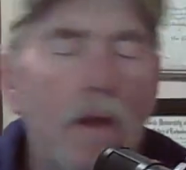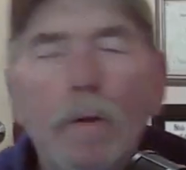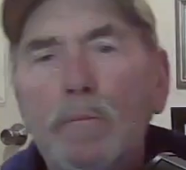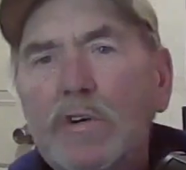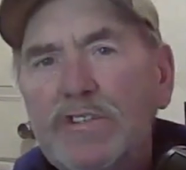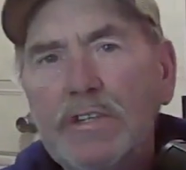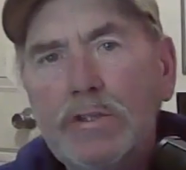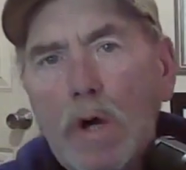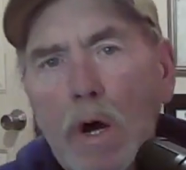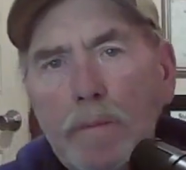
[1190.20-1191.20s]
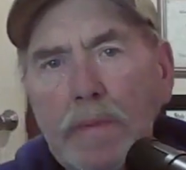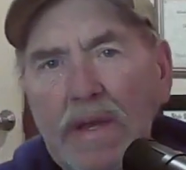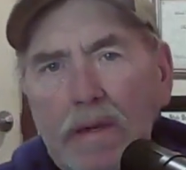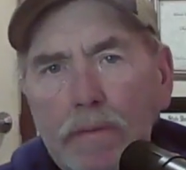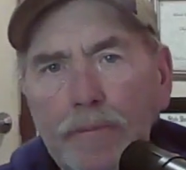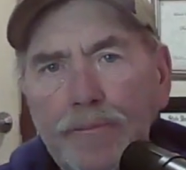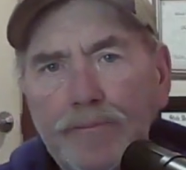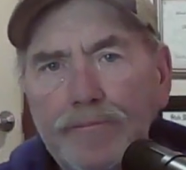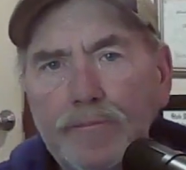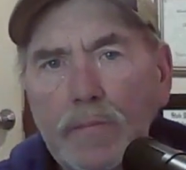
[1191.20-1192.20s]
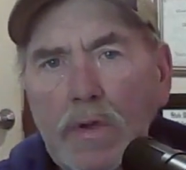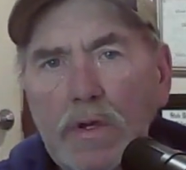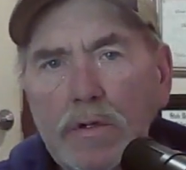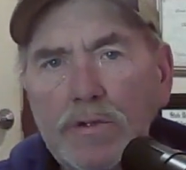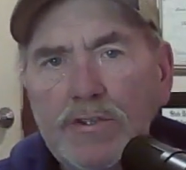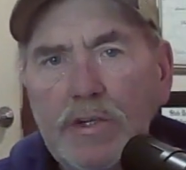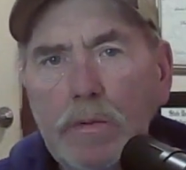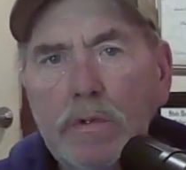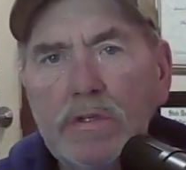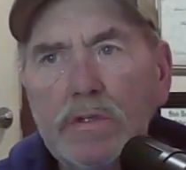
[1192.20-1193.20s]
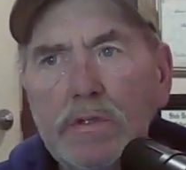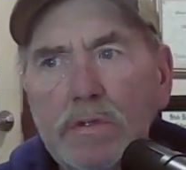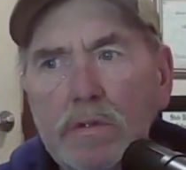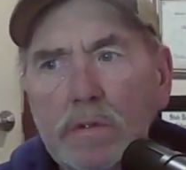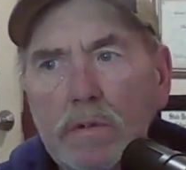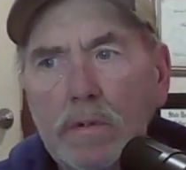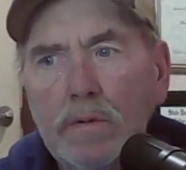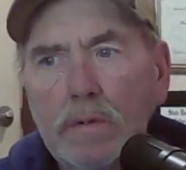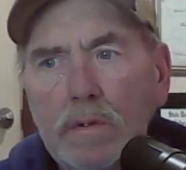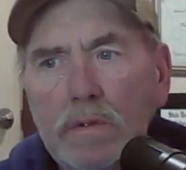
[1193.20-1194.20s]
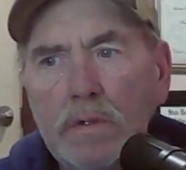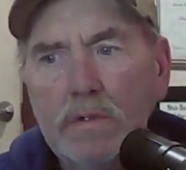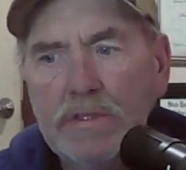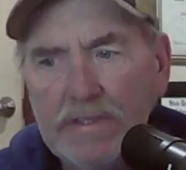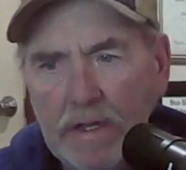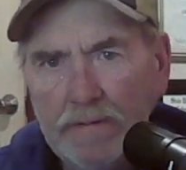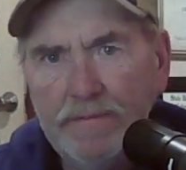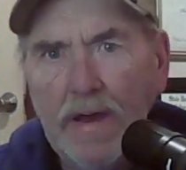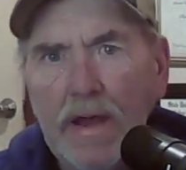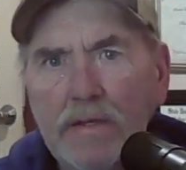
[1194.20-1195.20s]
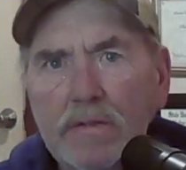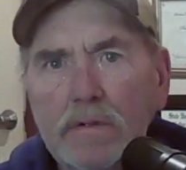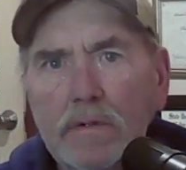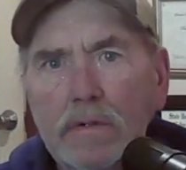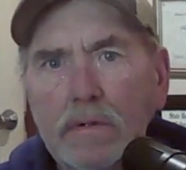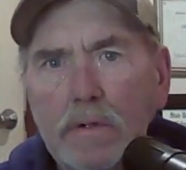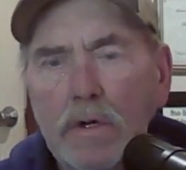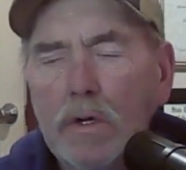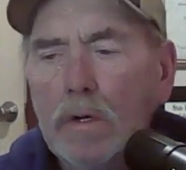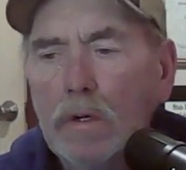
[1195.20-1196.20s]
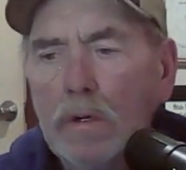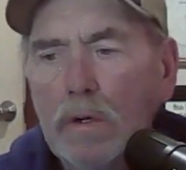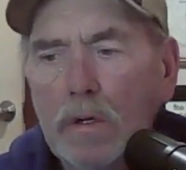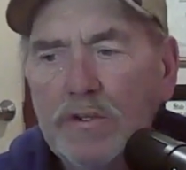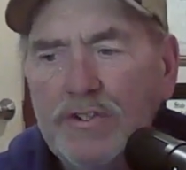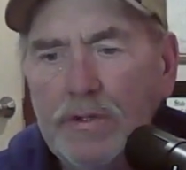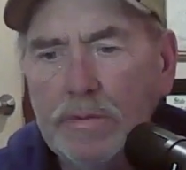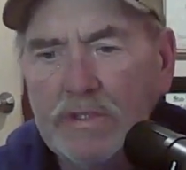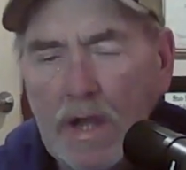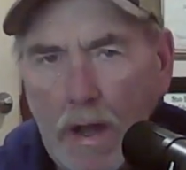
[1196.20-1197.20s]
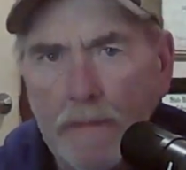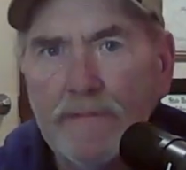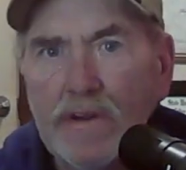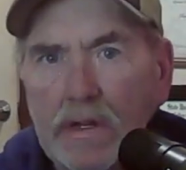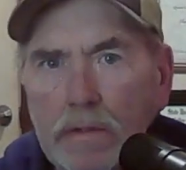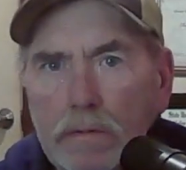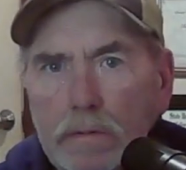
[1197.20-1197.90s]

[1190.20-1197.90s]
But she taught me. She was steadfast. She was confident,